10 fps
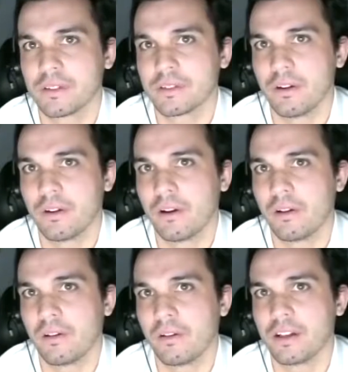
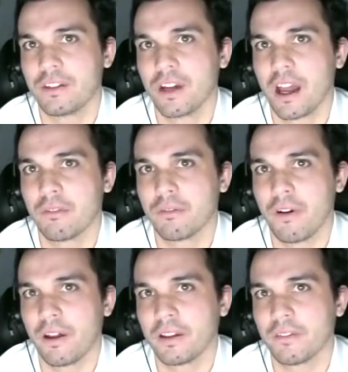So a giant
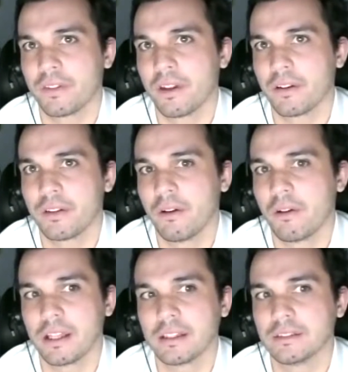fund, if they're
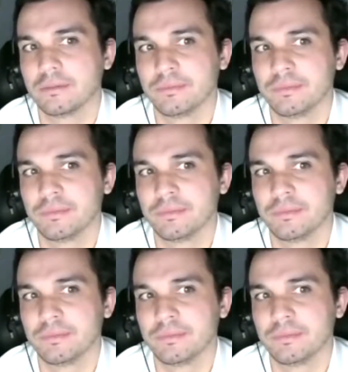doing,